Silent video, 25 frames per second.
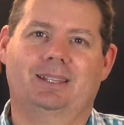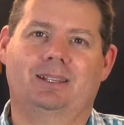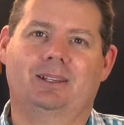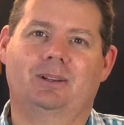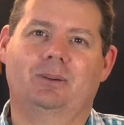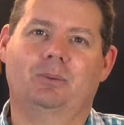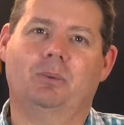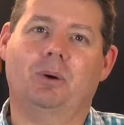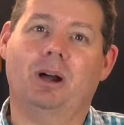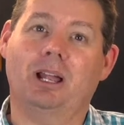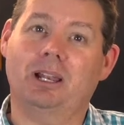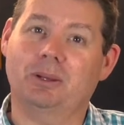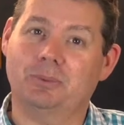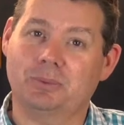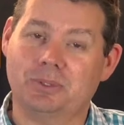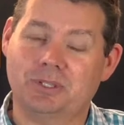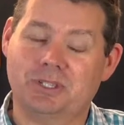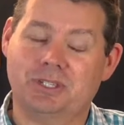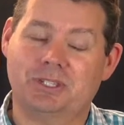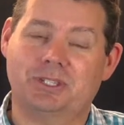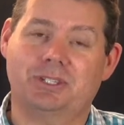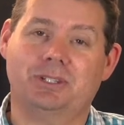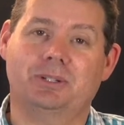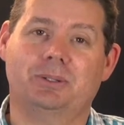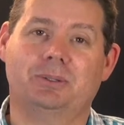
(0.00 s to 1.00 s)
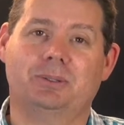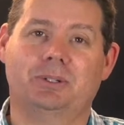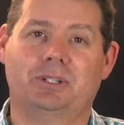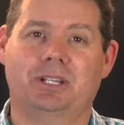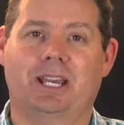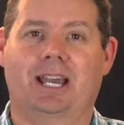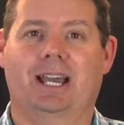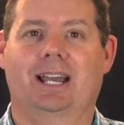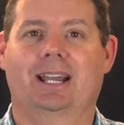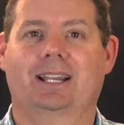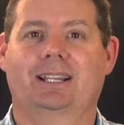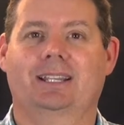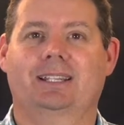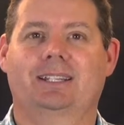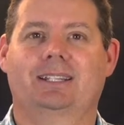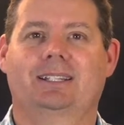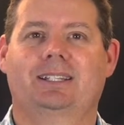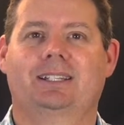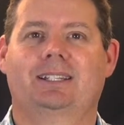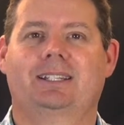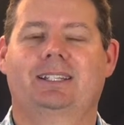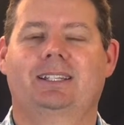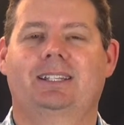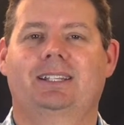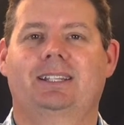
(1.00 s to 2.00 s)
while it was still dark,
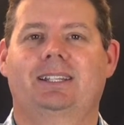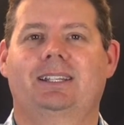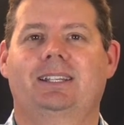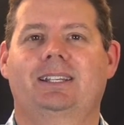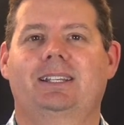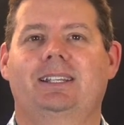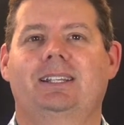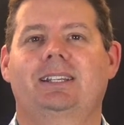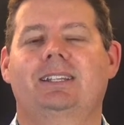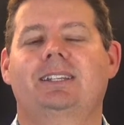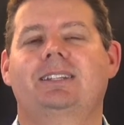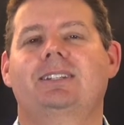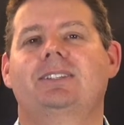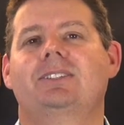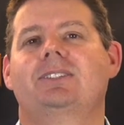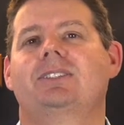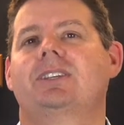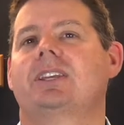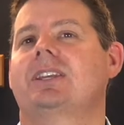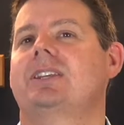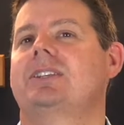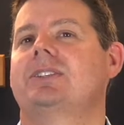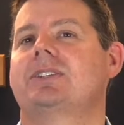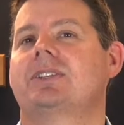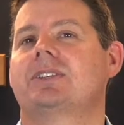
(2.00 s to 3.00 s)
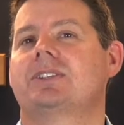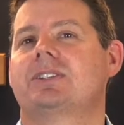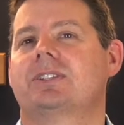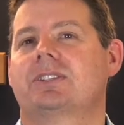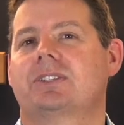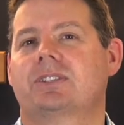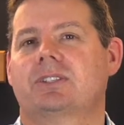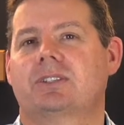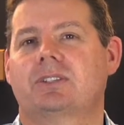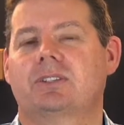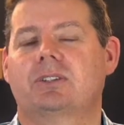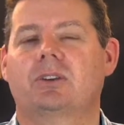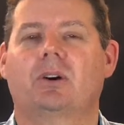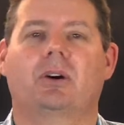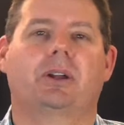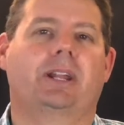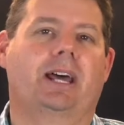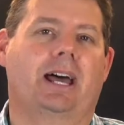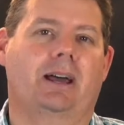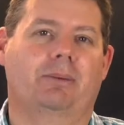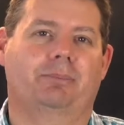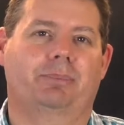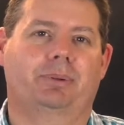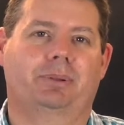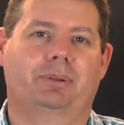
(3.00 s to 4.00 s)
Jesus got
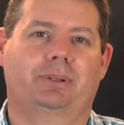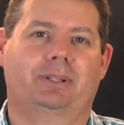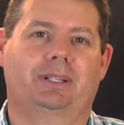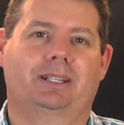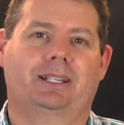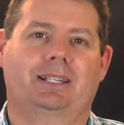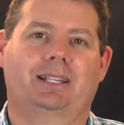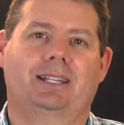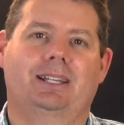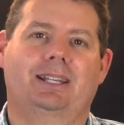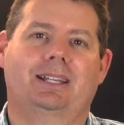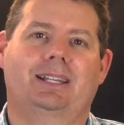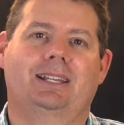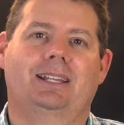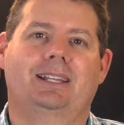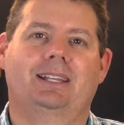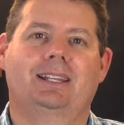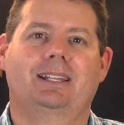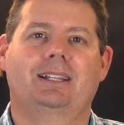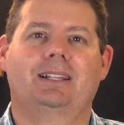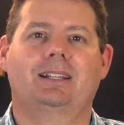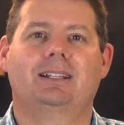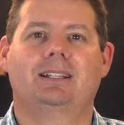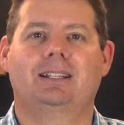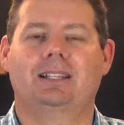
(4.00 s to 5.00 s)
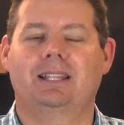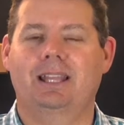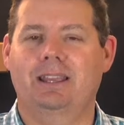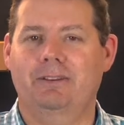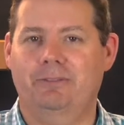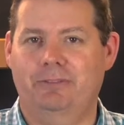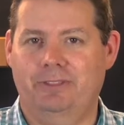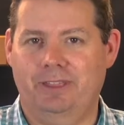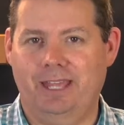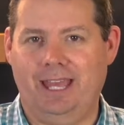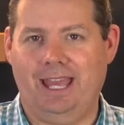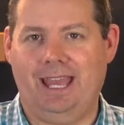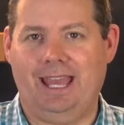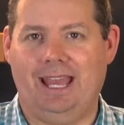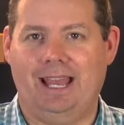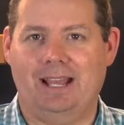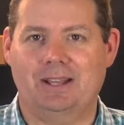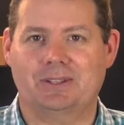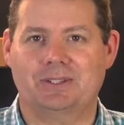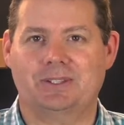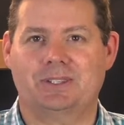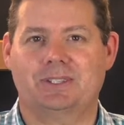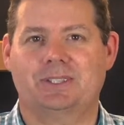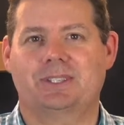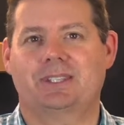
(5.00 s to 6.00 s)
up, left the
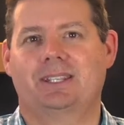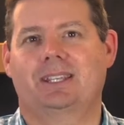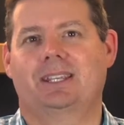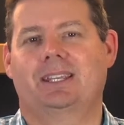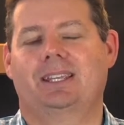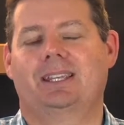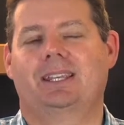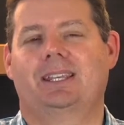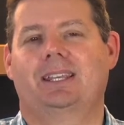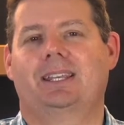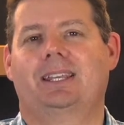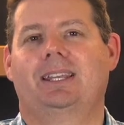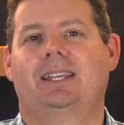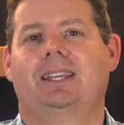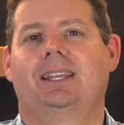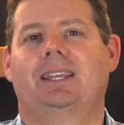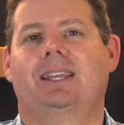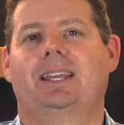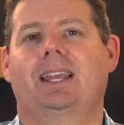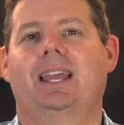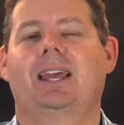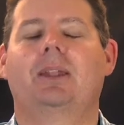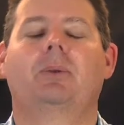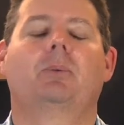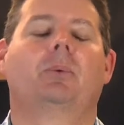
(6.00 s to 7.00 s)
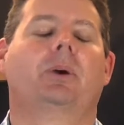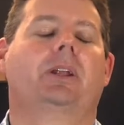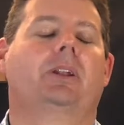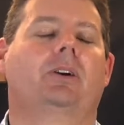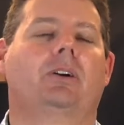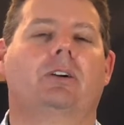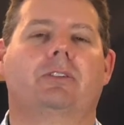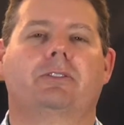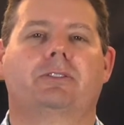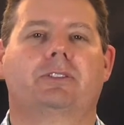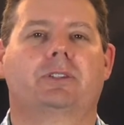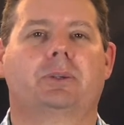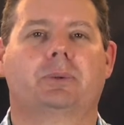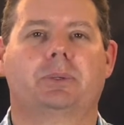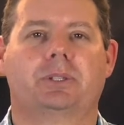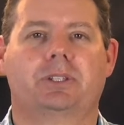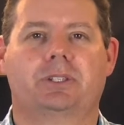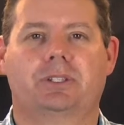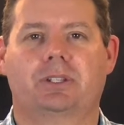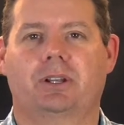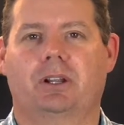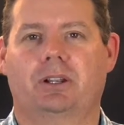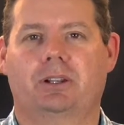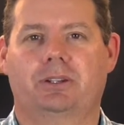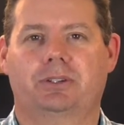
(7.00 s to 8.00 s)
house, and went off to a
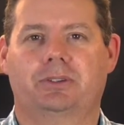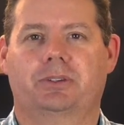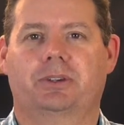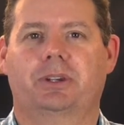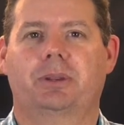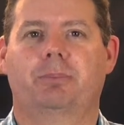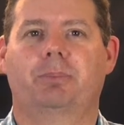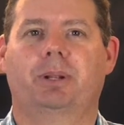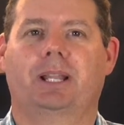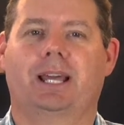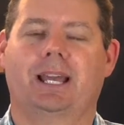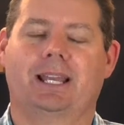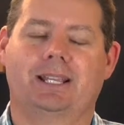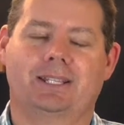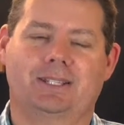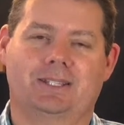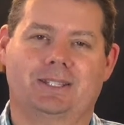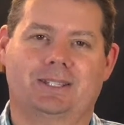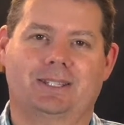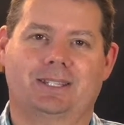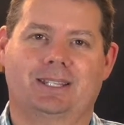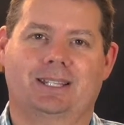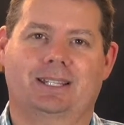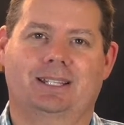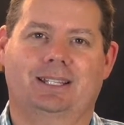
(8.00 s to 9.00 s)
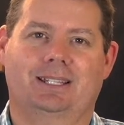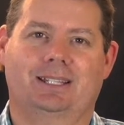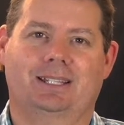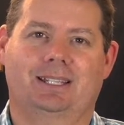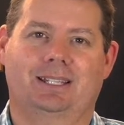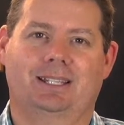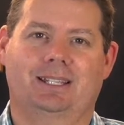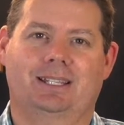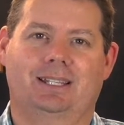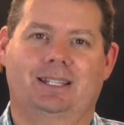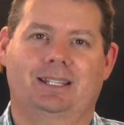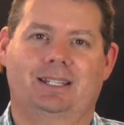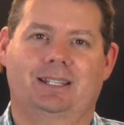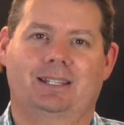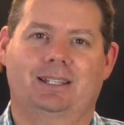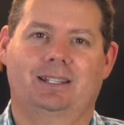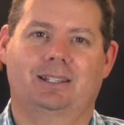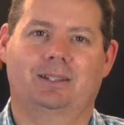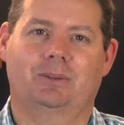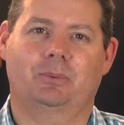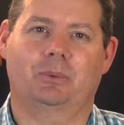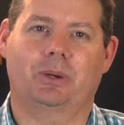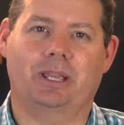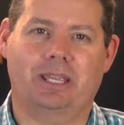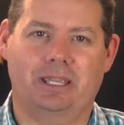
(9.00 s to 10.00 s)
solitary place
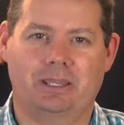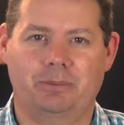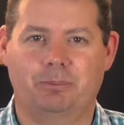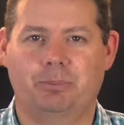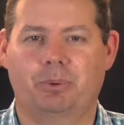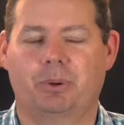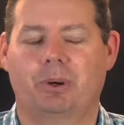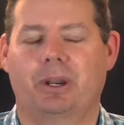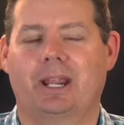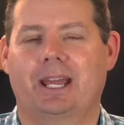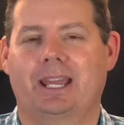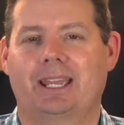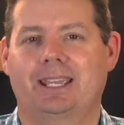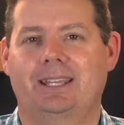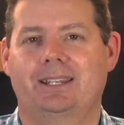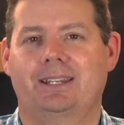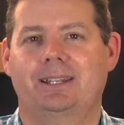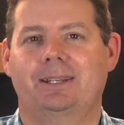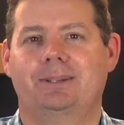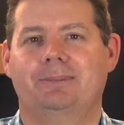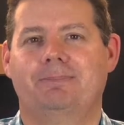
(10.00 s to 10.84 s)
where he prayed.